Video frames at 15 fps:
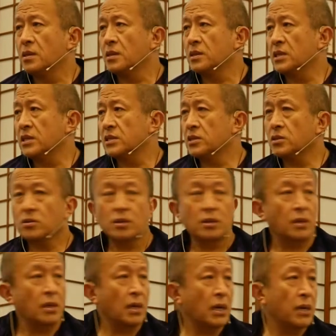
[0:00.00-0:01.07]
And I said,
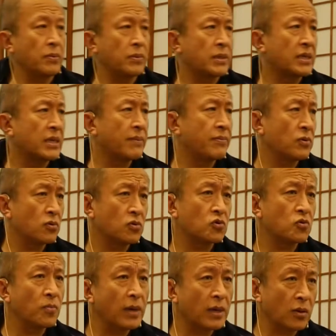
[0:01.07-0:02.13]
I will give you
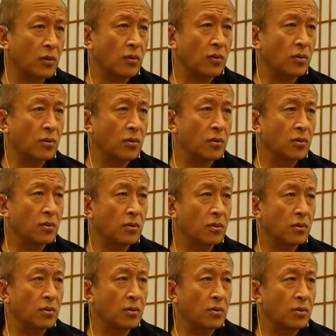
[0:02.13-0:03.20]
tomorrow.
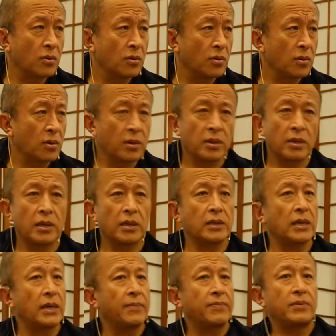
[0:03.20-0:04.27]
And
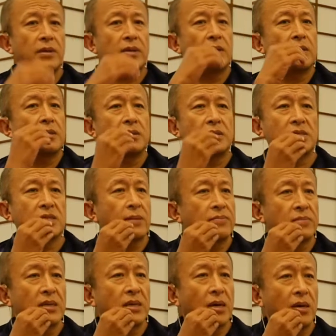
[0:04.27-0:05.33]
I've learned
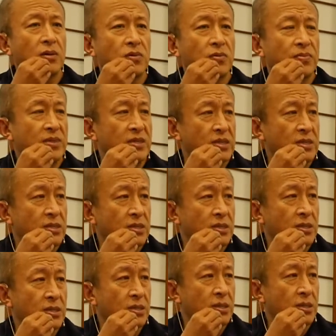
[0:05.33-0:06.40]
something out of this.
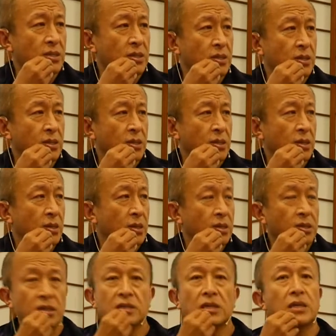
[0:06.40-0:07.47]

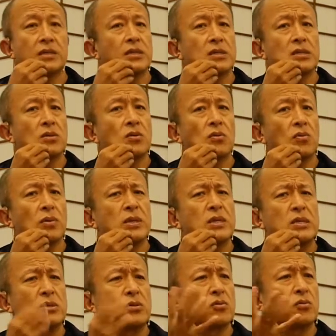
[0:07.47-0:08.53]
The child doesn't know what
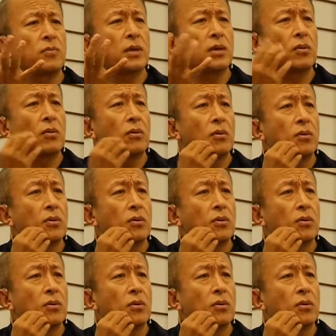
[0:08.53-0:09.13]
is tomorrow.